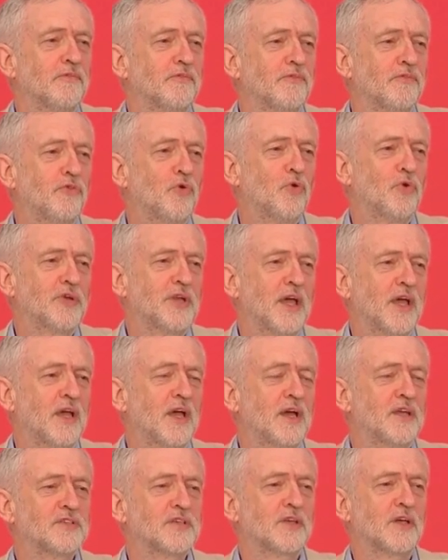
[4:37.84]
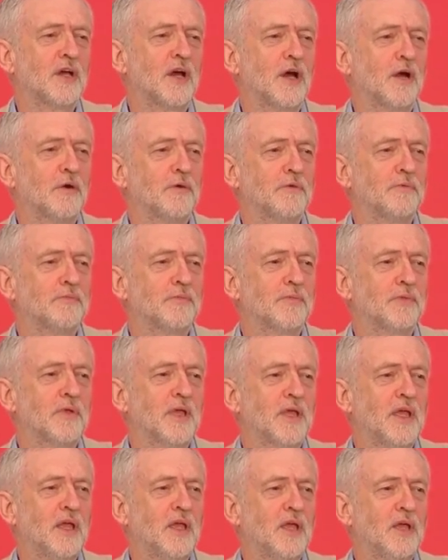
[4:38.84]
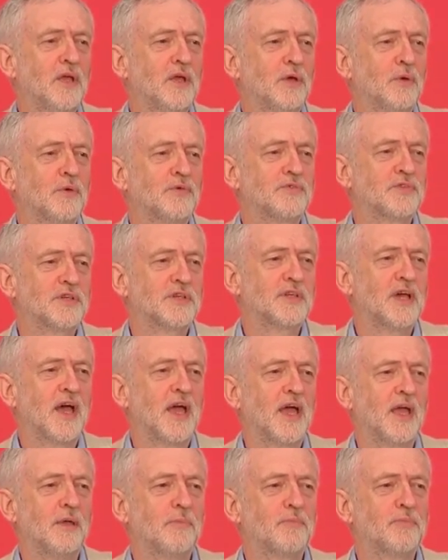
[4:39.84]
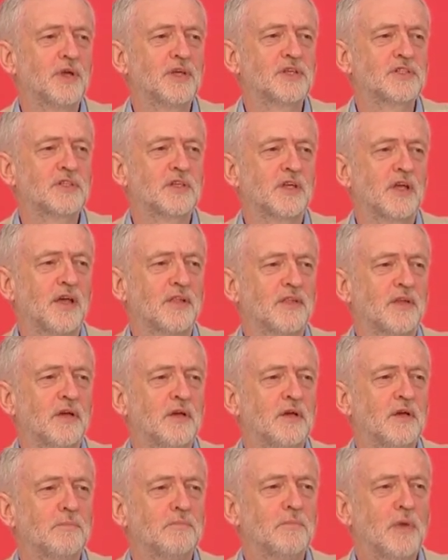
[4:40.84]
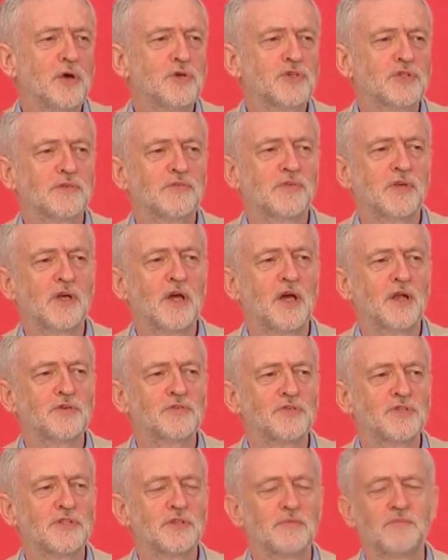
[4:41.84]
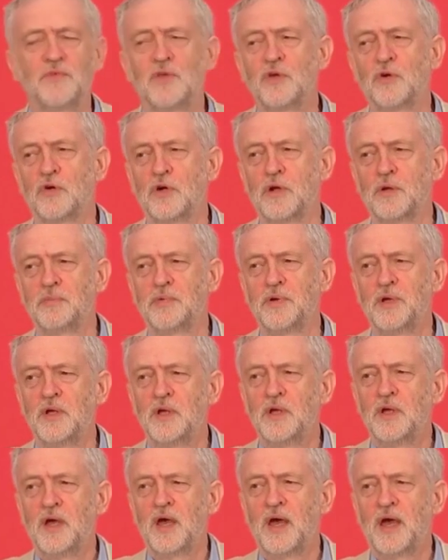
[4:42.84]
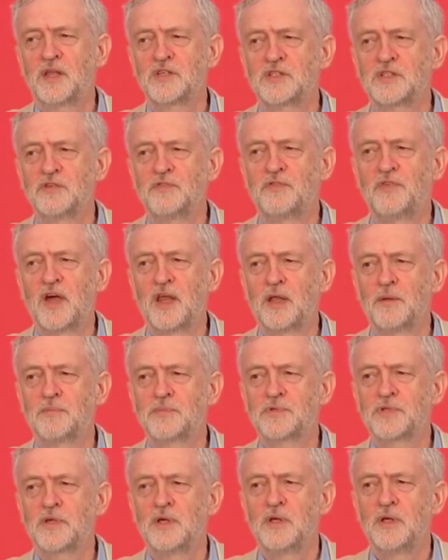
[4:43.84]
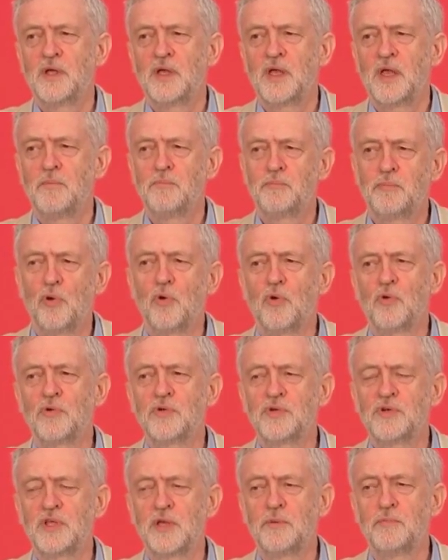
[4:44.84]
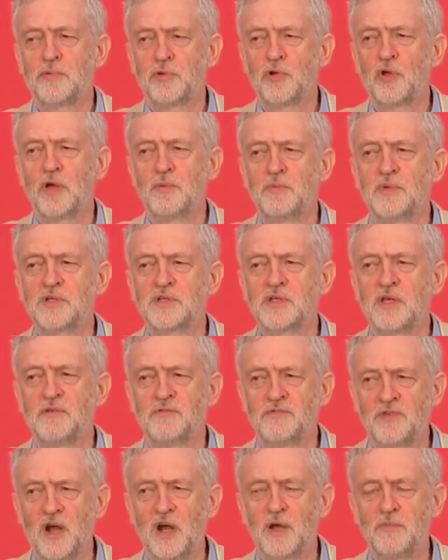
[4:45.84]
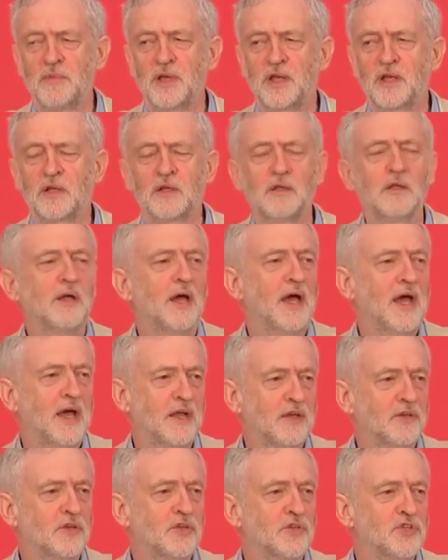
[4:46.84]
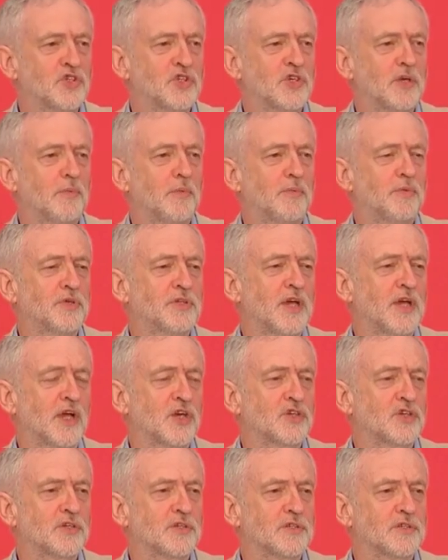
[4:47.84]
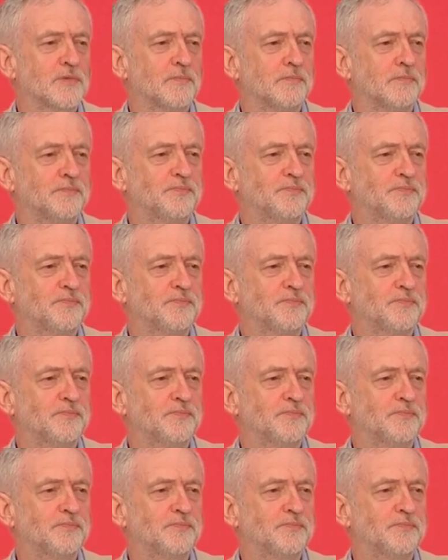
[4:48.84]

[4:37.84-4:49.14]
Four decades ago, the EU of today brings together most of the countries in Europe and has developed important employment, environmental and consumer protections.